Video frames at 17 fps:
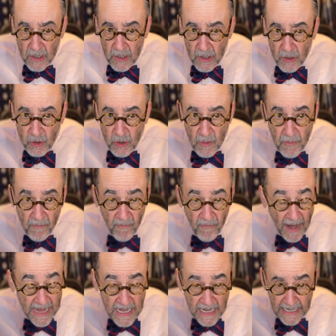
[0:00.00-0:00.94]
to
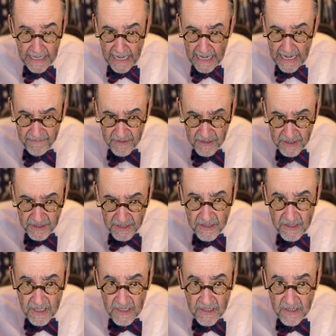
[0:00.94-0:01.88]
provide any kind of
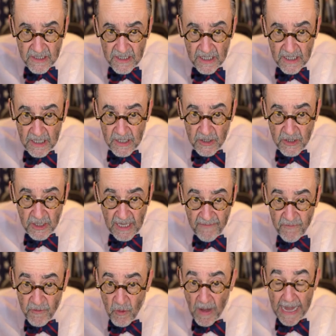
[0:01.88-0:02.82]
assistance, to
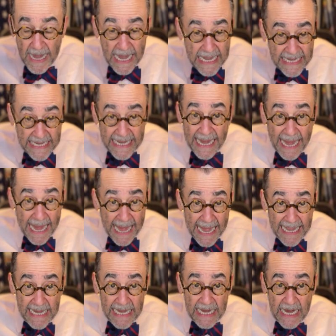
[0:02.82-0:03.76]
give you any
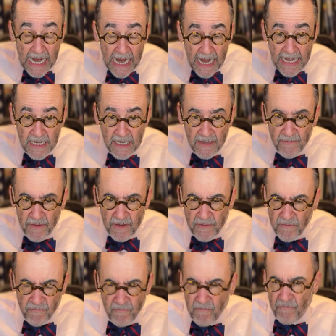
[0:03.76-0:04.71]
any kind of
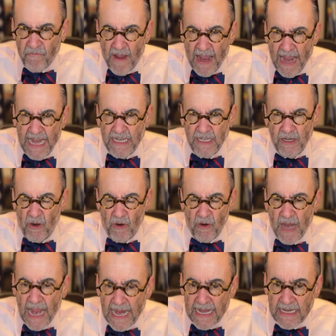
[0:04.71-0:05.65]
advice or
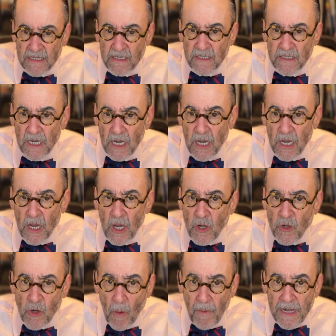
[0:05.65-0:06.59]
guidance.
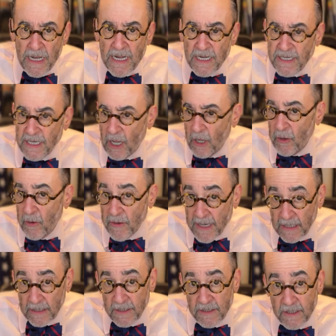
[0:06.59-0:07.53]
Nobody to tell her now
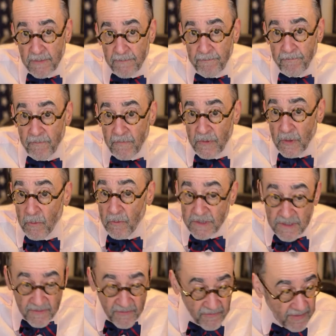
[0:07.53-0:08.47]
listen, do
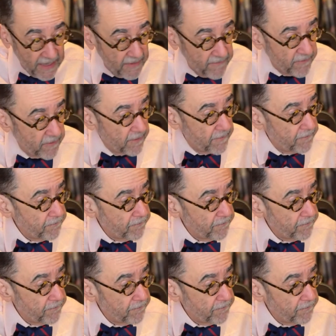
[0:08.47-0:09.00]
us a favor